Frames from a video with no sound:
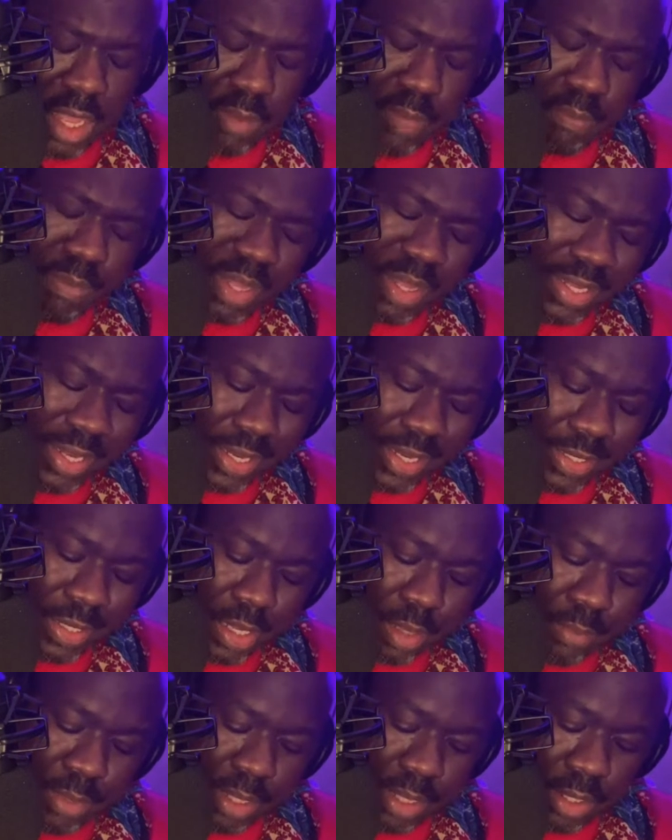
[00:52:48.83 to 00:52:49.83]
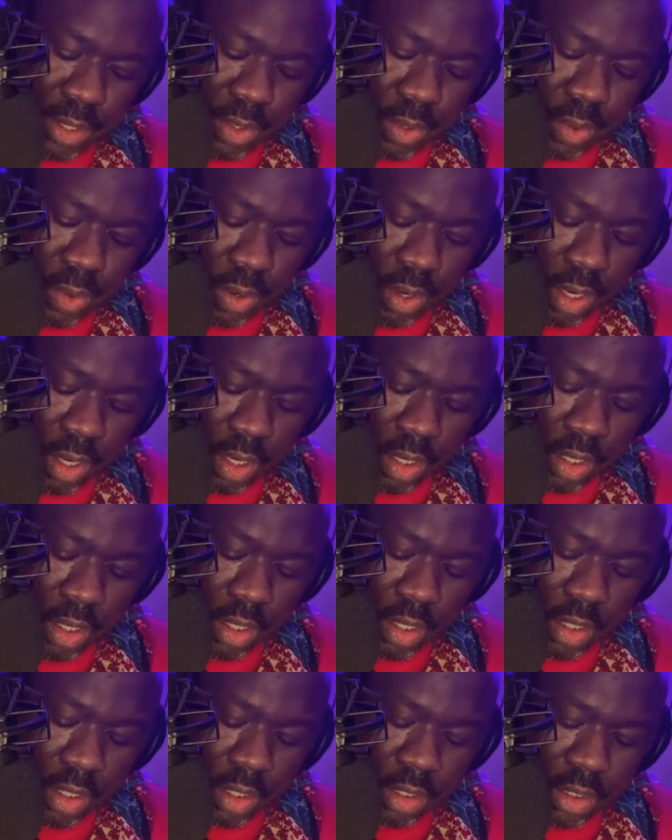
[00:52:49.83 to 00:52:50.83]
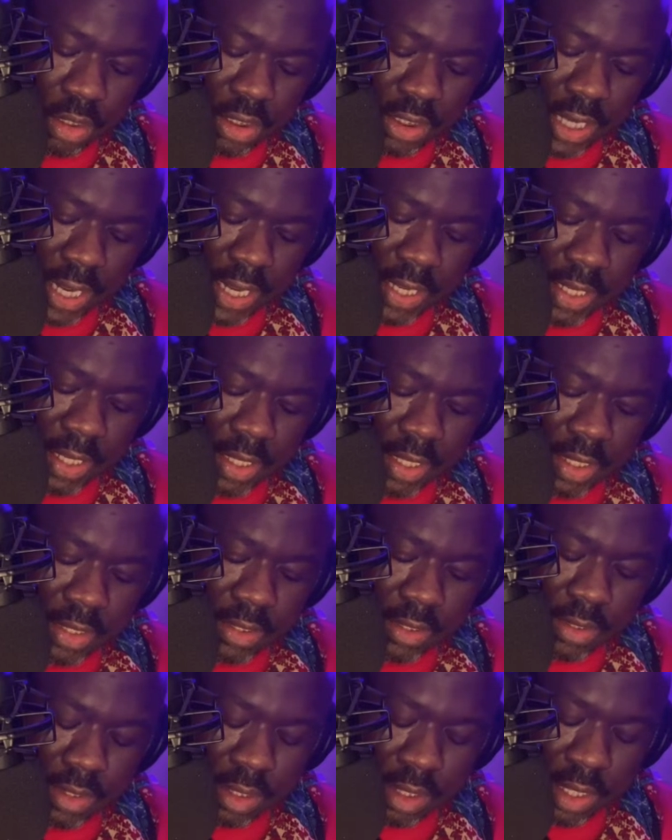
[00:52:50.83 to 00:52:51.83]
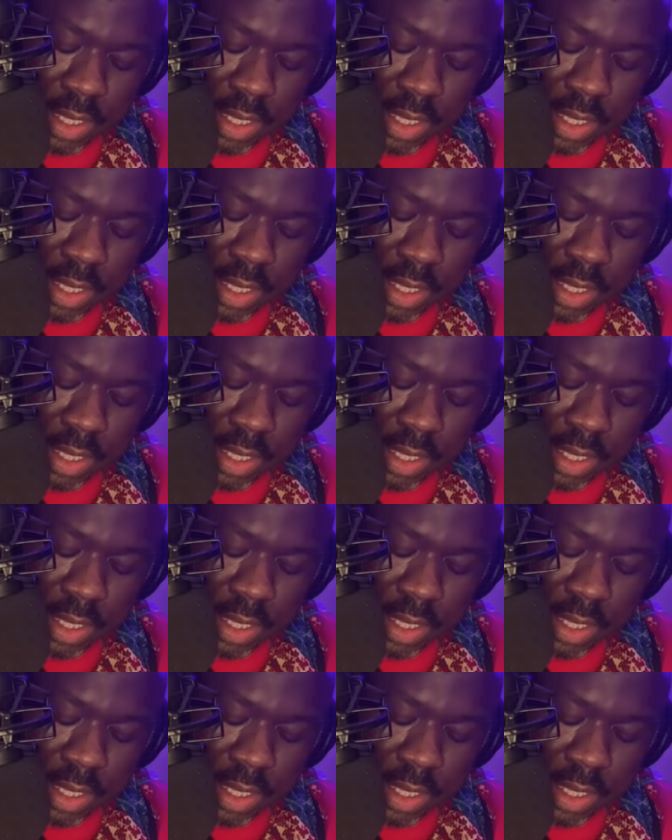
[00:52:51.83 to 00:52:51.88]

Mother had come in the door, shaken and soot